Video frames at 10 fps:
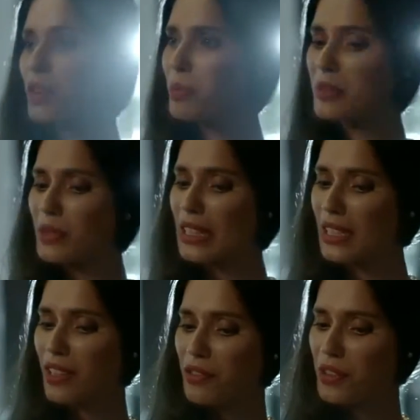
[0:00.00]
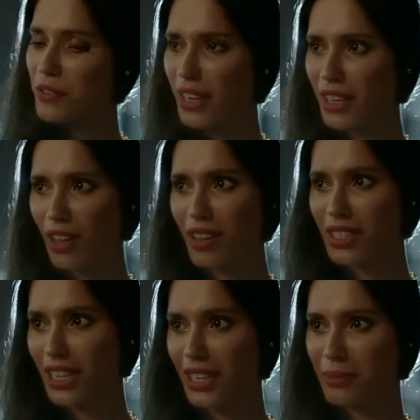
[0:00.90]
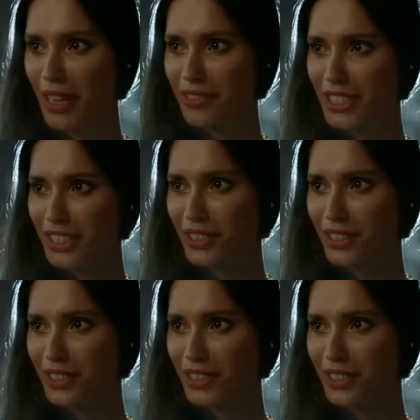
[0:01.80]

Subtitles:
You've been with Leela for a very long time, haven't